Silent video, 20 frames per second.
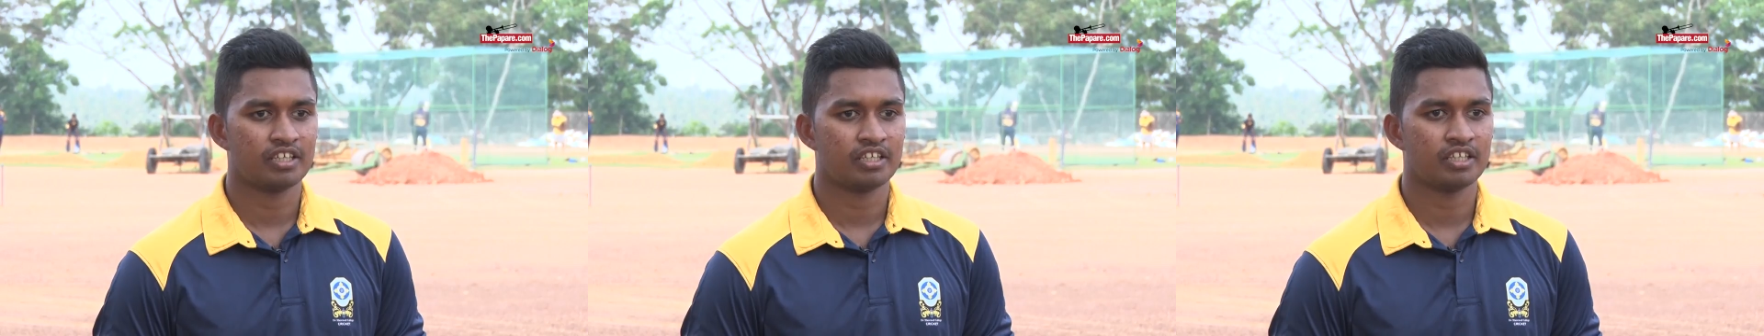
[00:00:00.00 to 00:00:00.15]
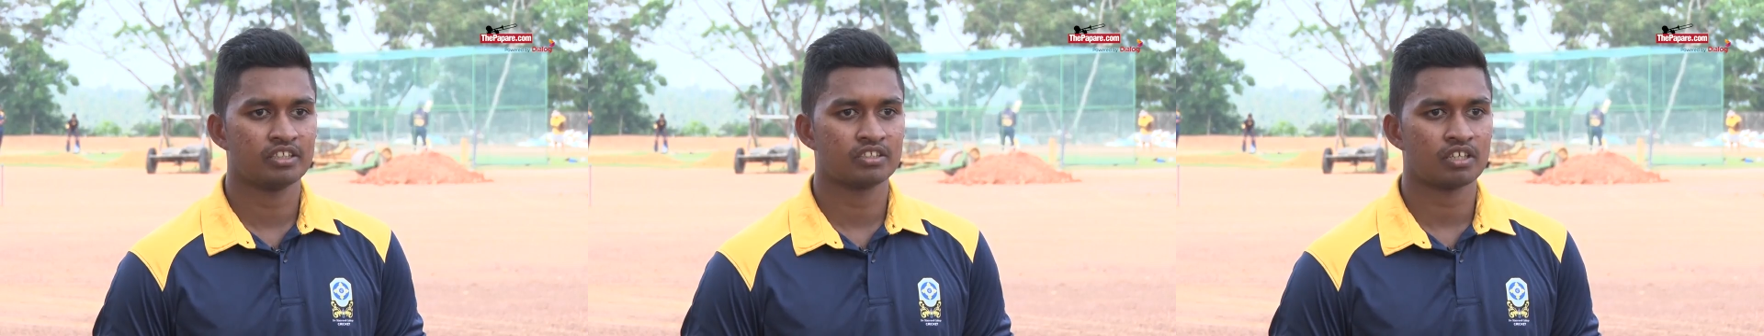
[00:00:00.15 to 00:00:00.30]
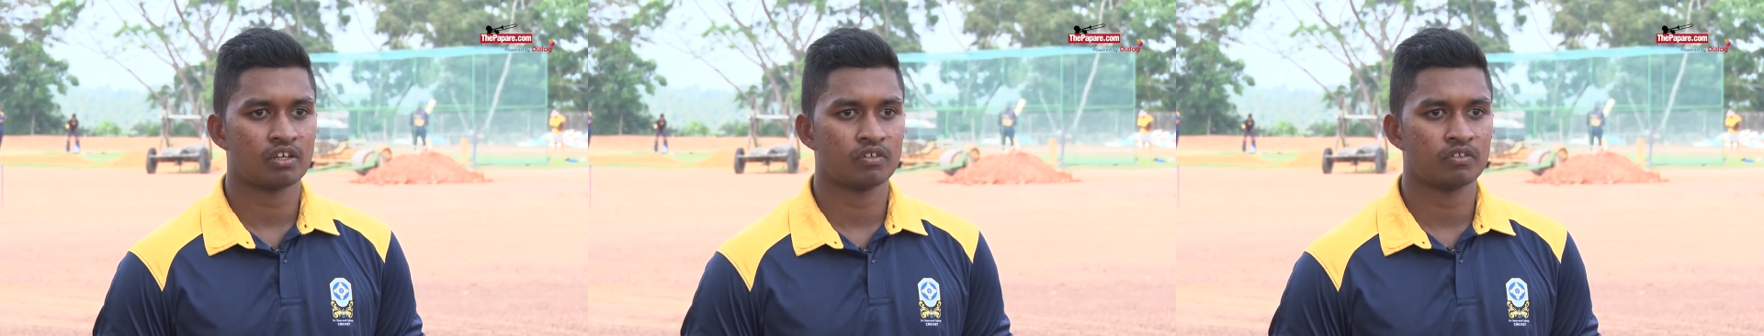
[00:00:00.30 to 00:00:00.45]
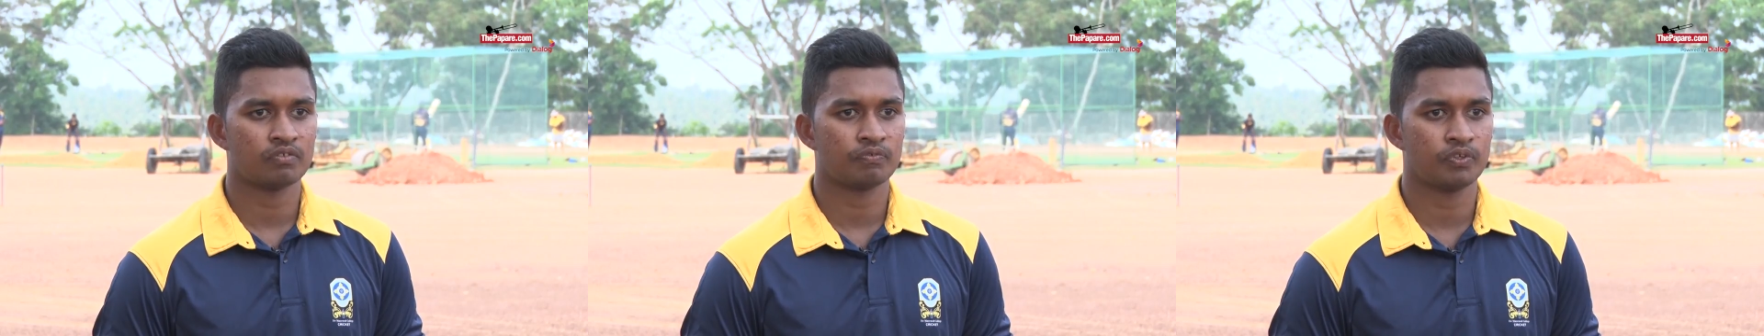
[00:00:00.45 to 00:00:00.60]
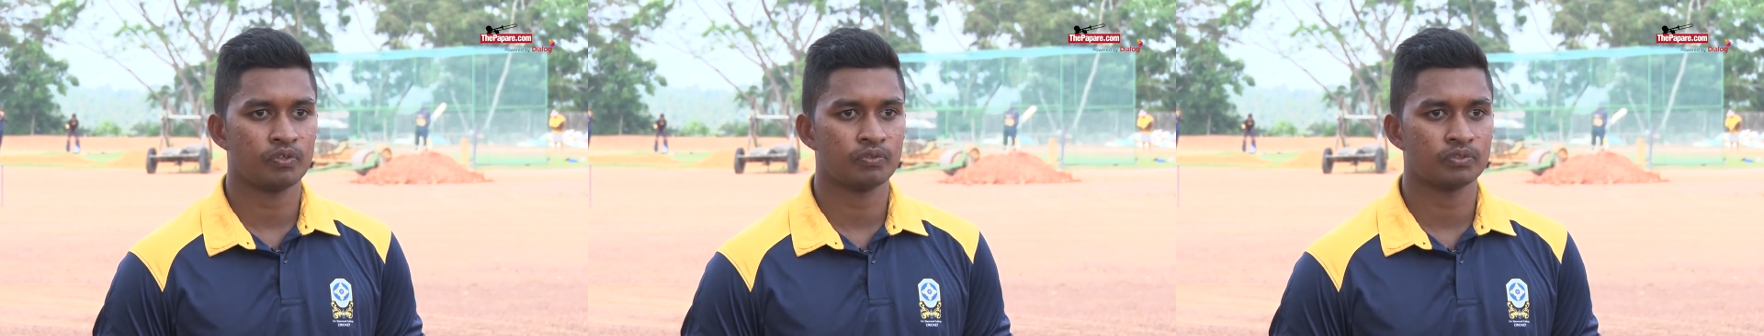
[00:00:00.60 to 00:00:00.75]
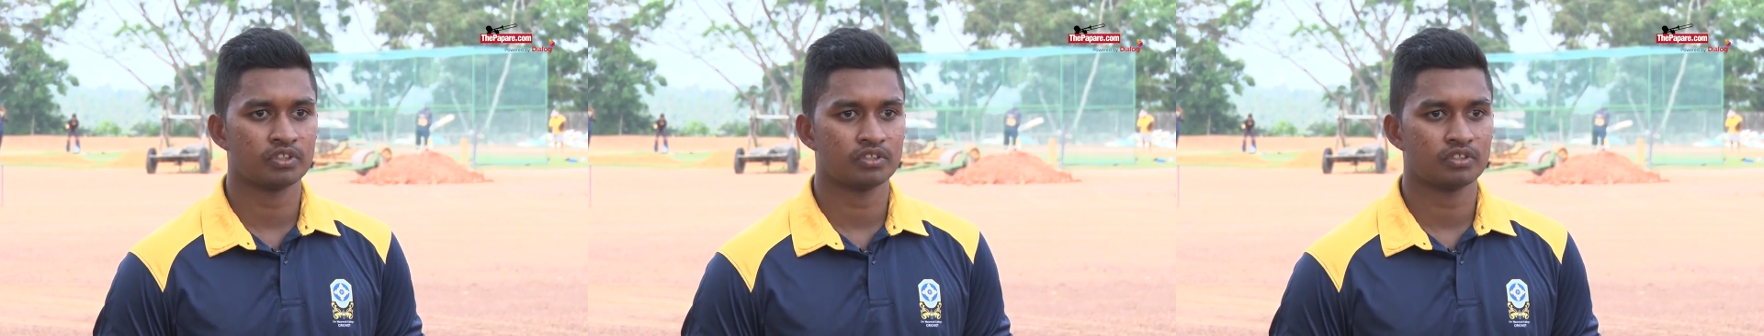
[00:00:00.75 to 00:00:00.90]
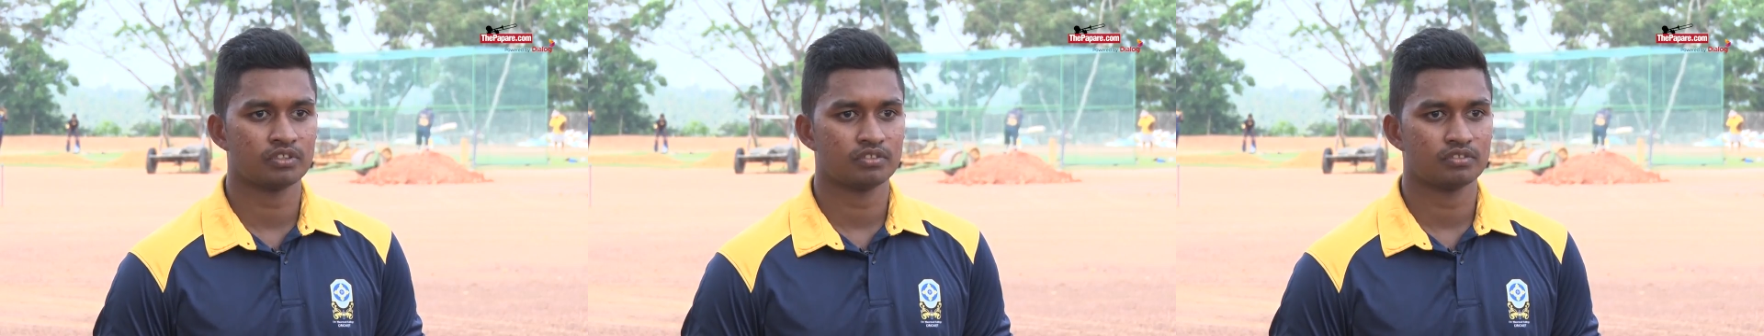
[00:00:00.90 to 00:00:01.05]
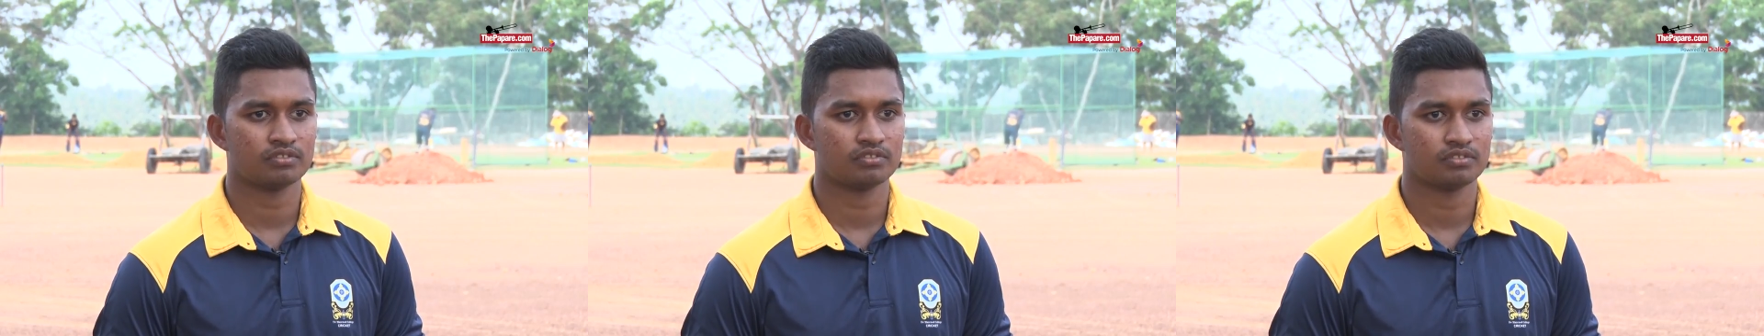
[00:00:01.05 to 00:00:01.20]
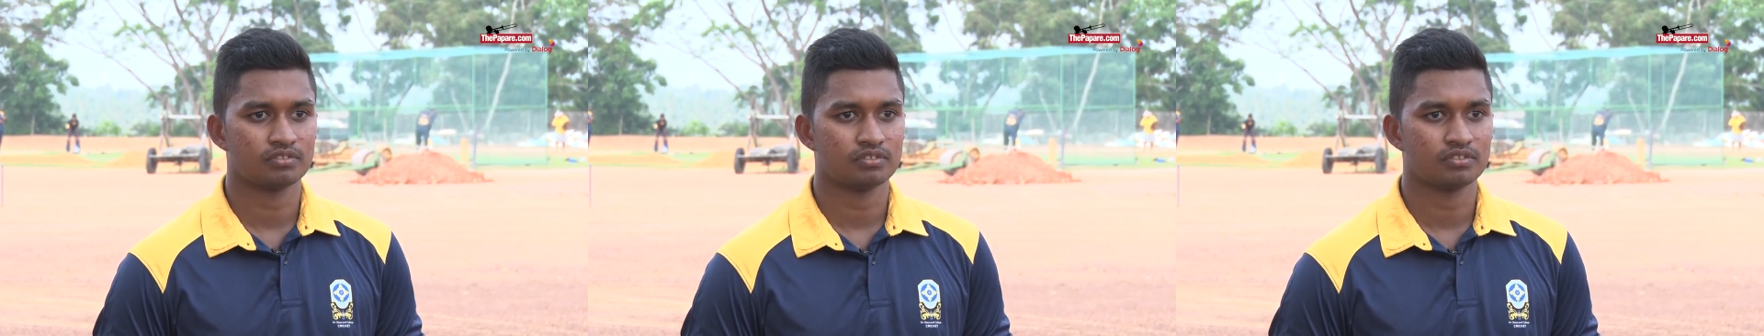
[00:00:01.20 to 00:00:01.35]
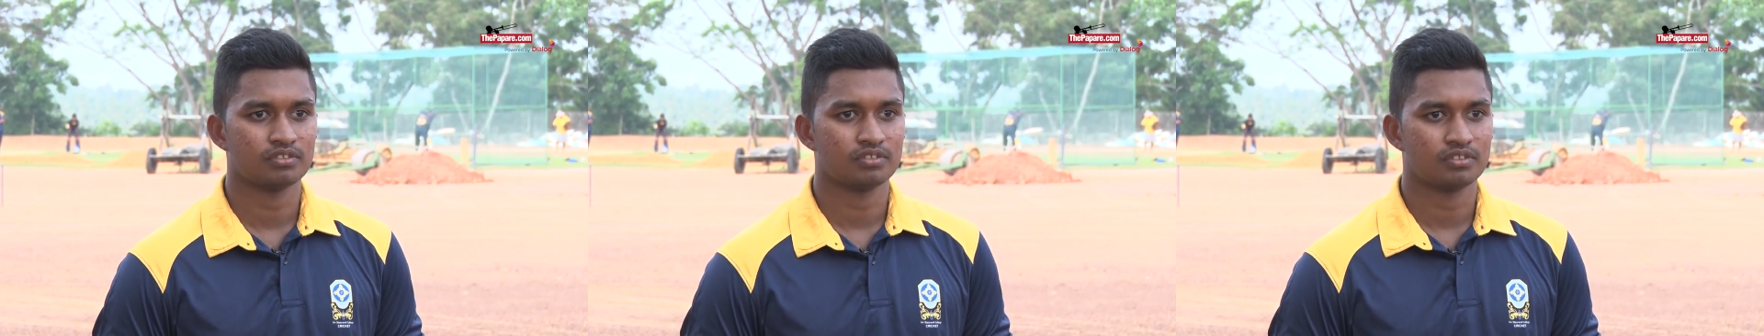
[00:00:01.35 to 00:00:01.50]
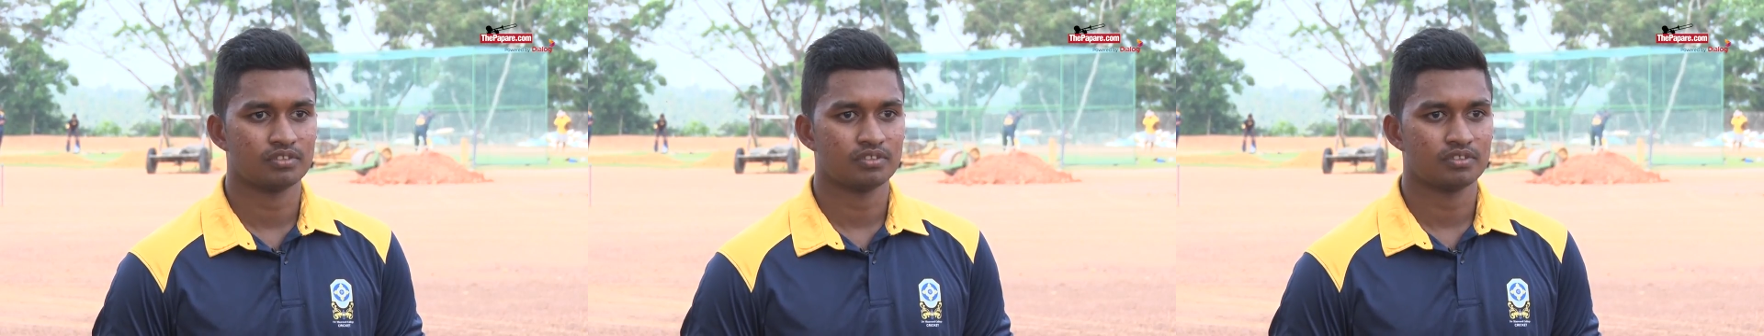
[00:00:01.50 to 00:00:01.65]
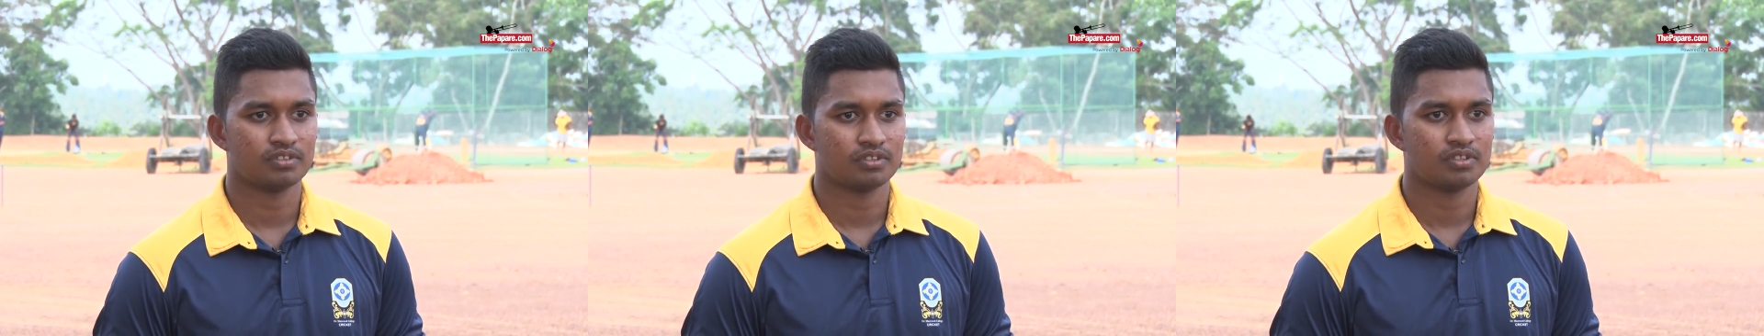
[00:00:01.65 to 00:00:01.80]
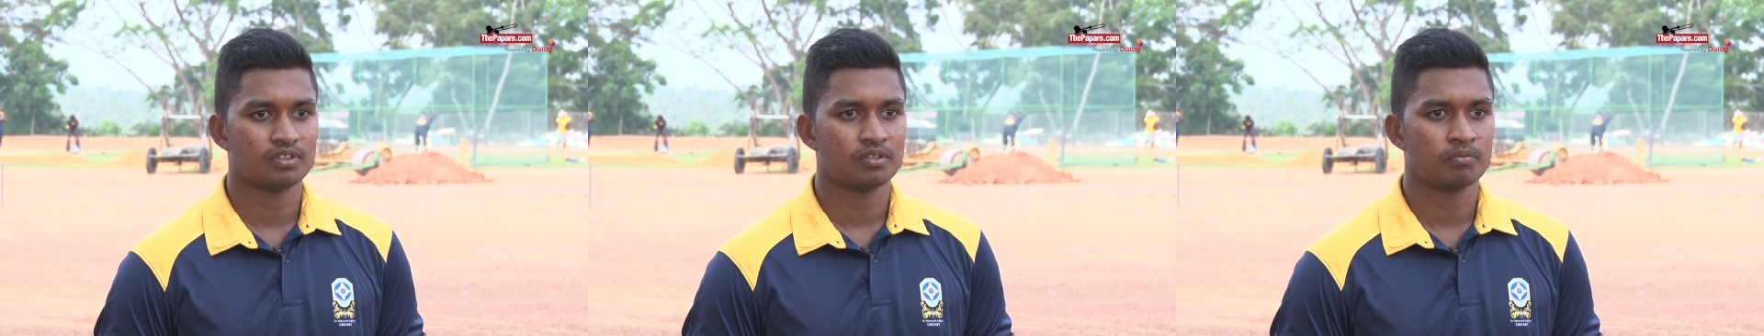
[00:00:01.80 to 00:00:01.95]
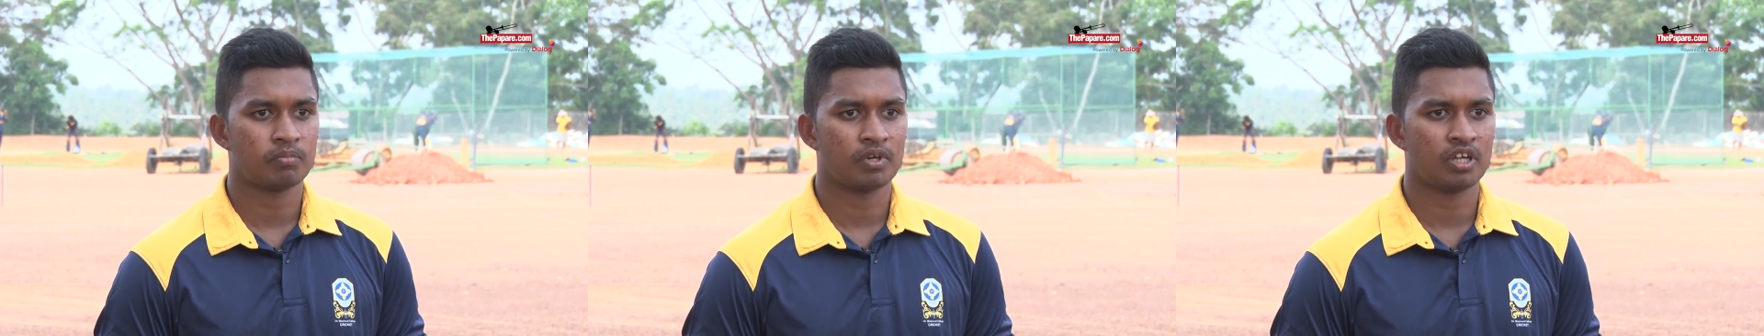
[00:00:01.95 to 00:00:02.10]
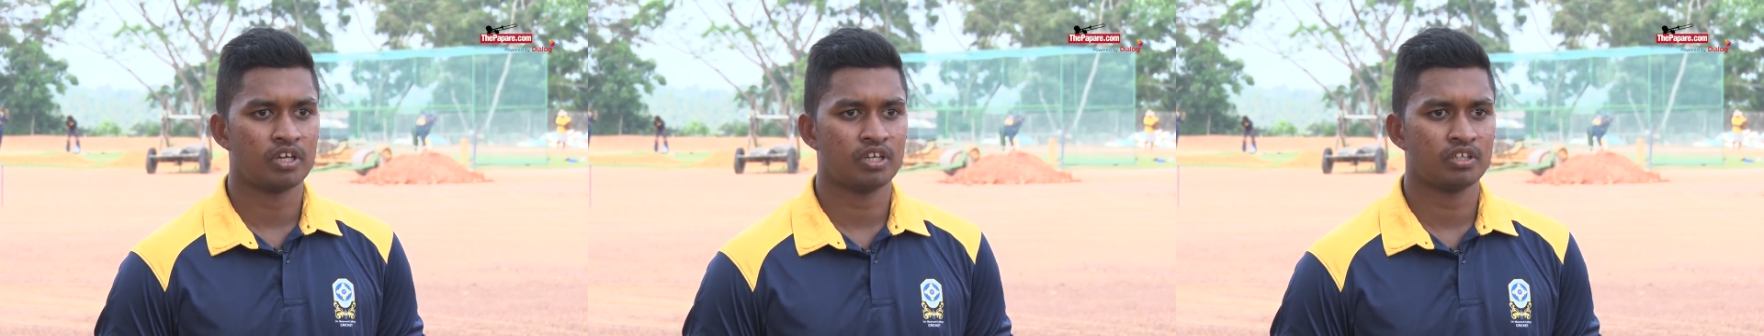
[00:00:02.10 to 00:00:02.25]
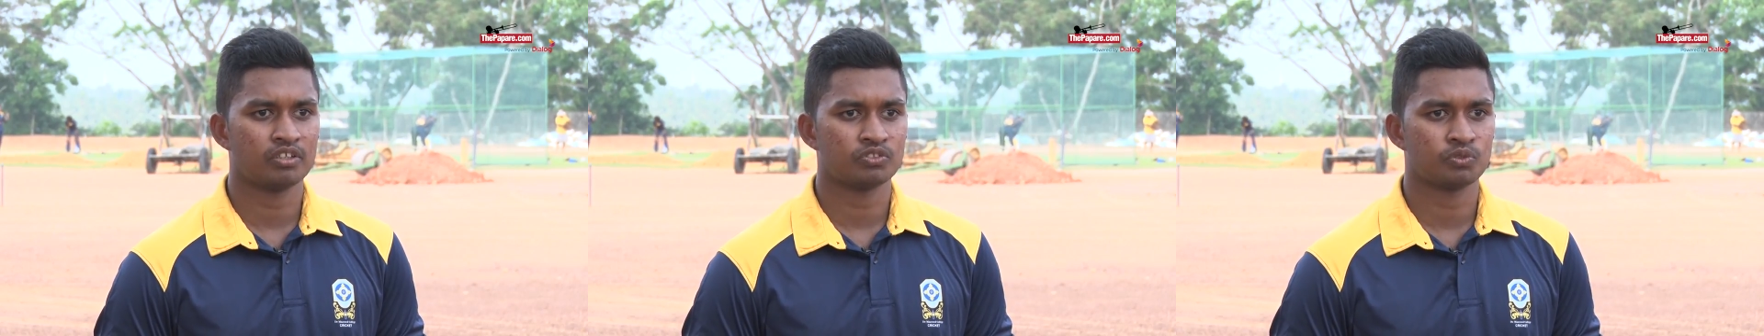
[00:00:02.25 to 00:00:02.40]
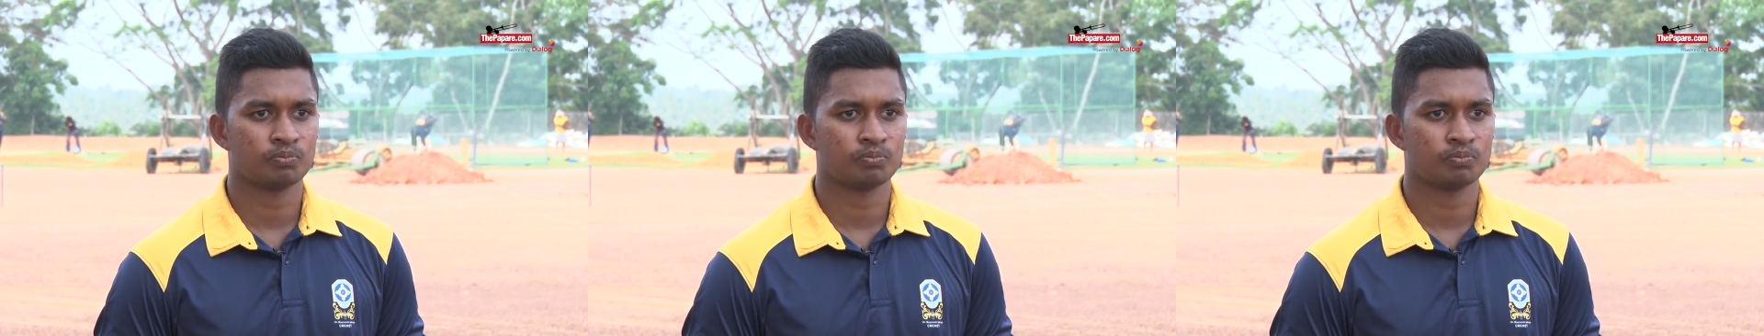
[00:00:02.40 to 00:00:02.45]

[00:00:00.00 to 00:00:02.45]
He's our future player